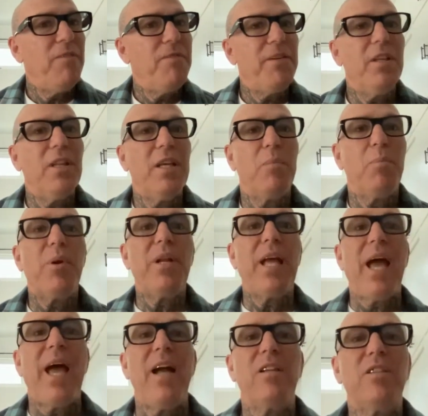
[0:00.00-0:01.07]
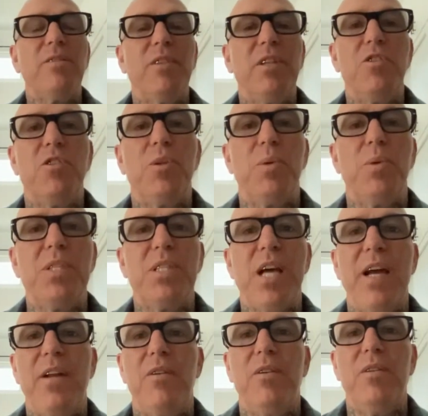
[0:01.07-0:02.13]
feeling pretty actively
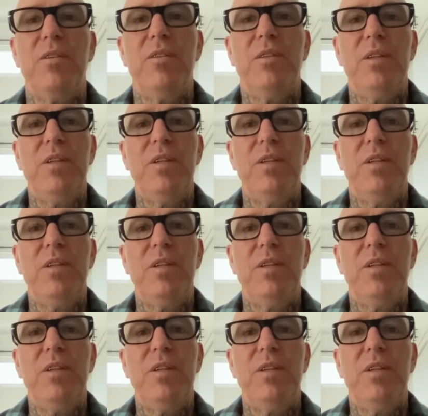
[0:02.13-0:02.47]
suicidal.